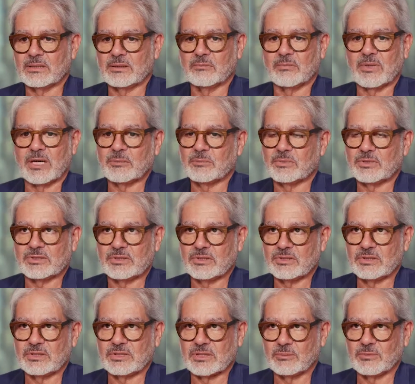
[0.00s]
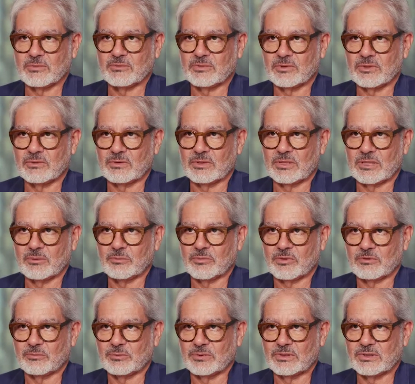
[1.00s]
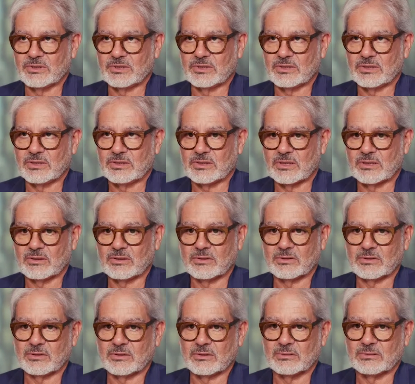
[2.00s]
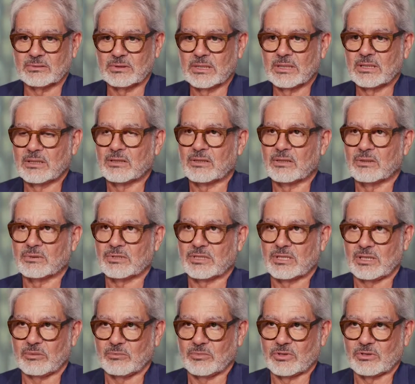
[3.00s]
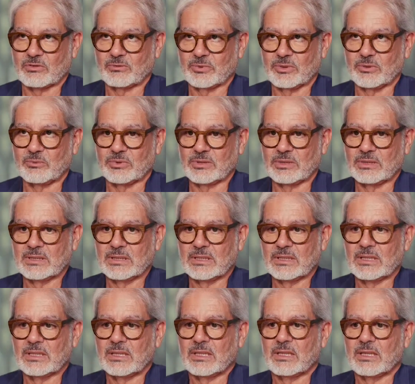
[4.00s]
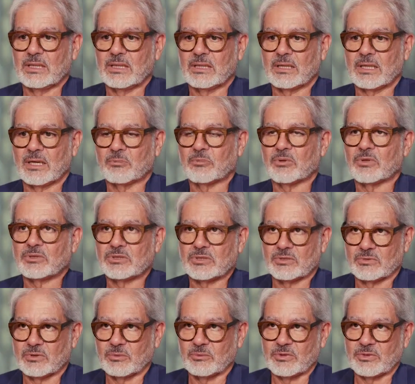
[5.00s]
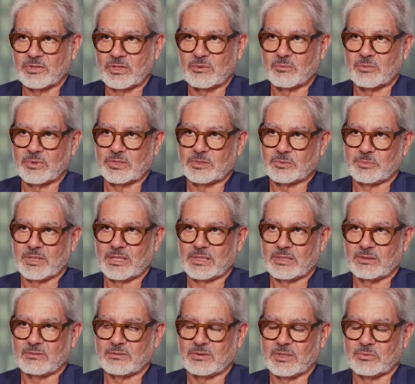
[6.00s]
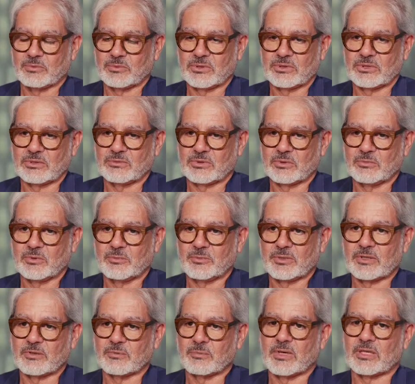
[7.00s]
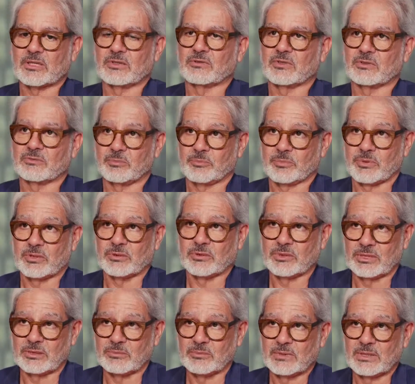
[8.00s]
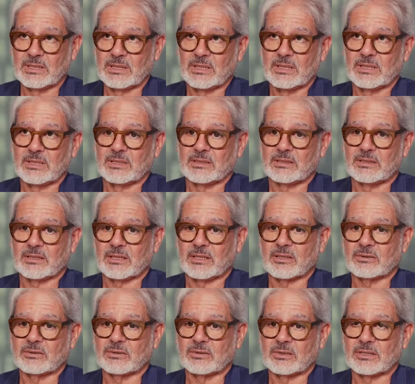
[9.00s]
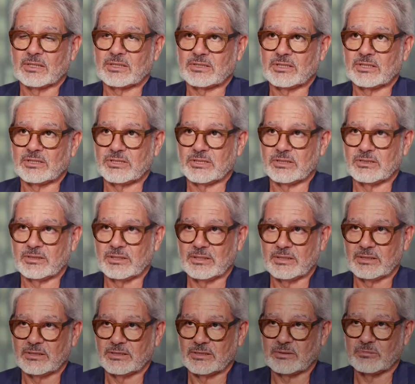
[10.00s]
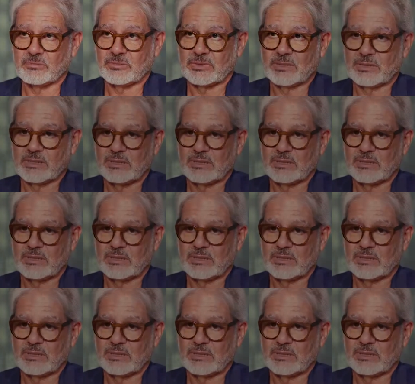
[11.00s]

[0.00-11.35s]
In my businesses, I'm involved in a number of businesses and also coach a number of people, and I approach it from the same perspective. I approach it from the perspective of a program that I call essential leadership.